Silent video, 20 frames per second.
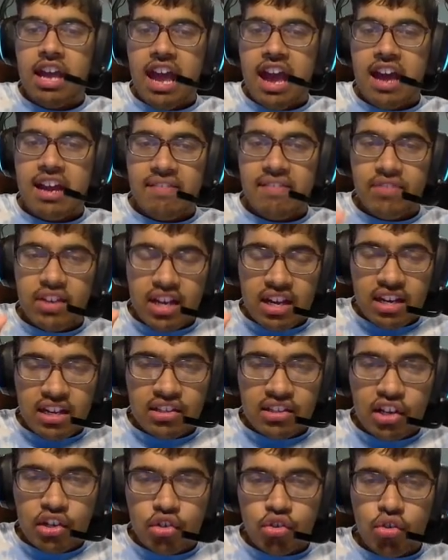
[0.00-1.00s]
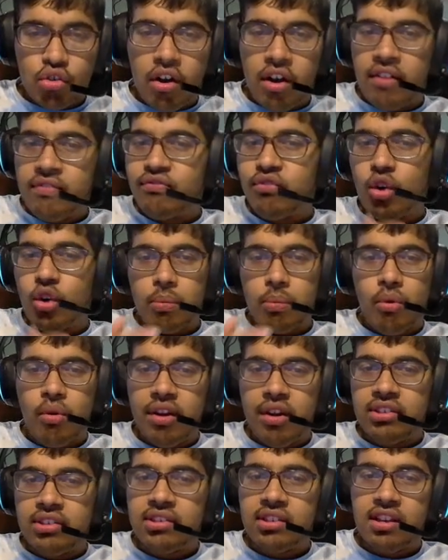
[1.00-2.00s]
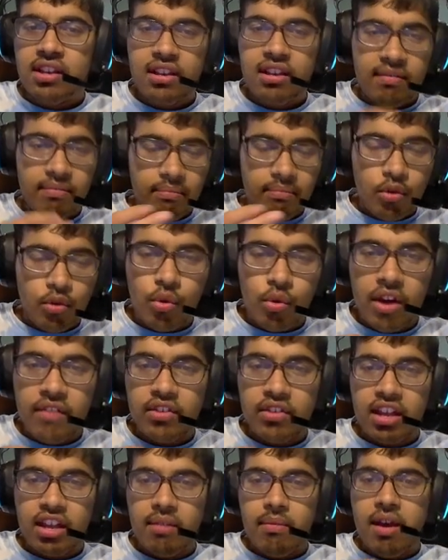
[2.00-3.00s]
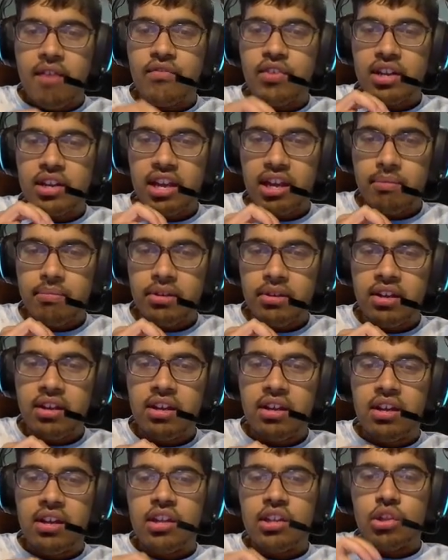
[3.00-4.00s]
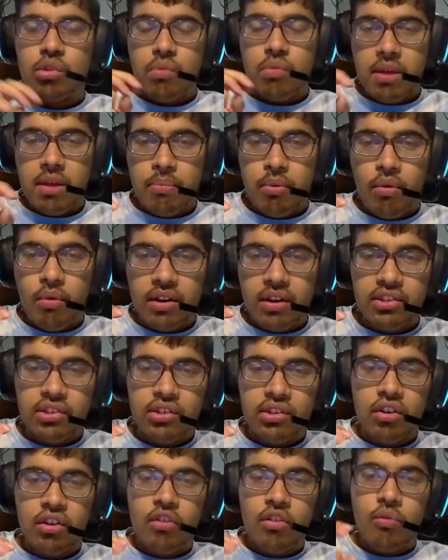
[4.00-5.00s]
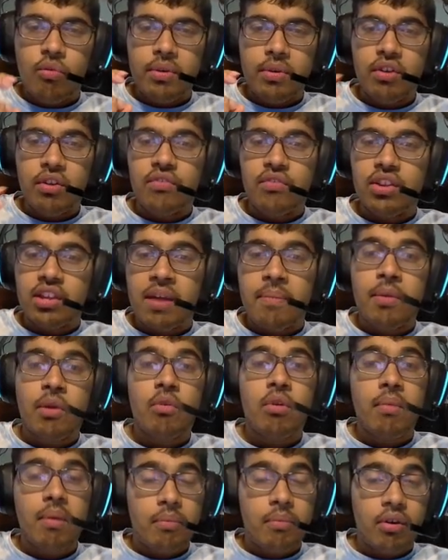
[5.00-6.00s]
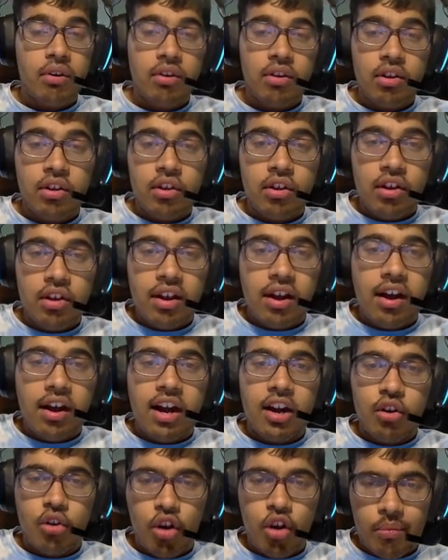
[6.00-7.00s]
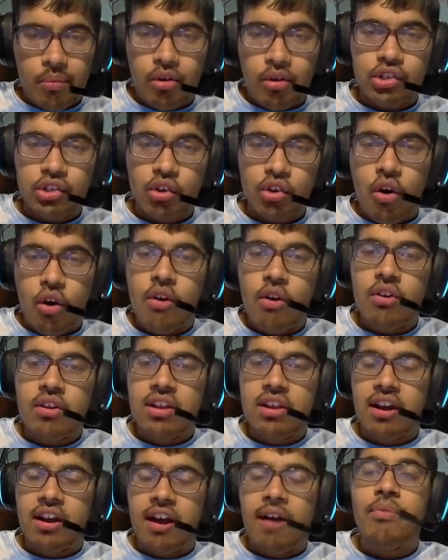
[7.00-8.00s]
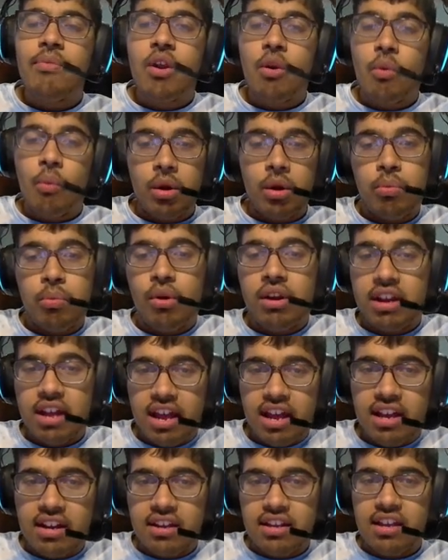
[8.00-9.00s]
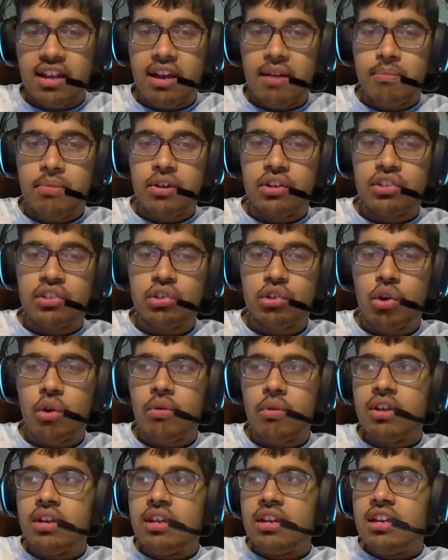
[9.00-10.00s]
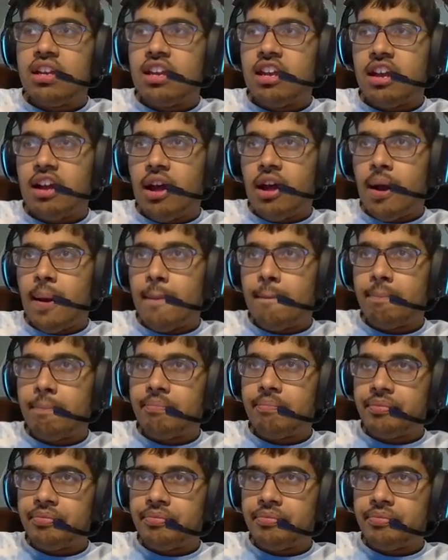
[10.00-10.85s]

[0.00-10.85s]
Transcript: and if they can get that draw, four points, great for them, and for Gambia, three points would be good for them. But remember, uh, Comoros are already um they're one point ahead of Gambia, so um